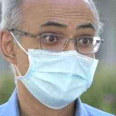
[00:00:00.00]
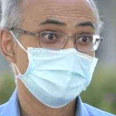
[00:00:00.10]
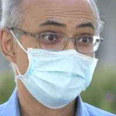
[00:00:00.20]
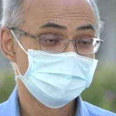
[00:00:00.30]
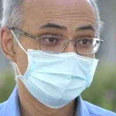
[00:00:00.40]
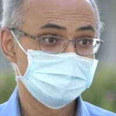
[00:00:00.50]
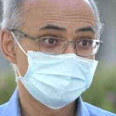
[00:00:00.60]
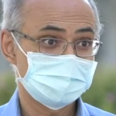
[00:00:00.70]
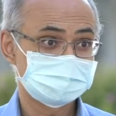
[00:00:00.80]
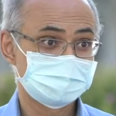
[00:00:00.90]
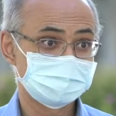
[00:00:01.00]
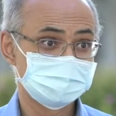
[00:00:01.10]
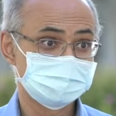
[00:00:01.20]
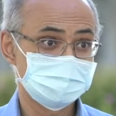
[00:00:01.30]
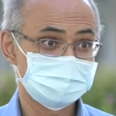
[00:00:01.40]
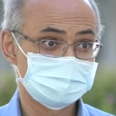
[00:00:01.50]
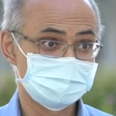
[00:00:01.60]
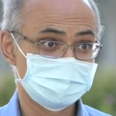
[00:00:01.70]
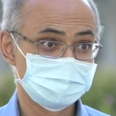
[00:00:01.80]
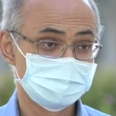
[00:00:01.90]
will need hospitalization.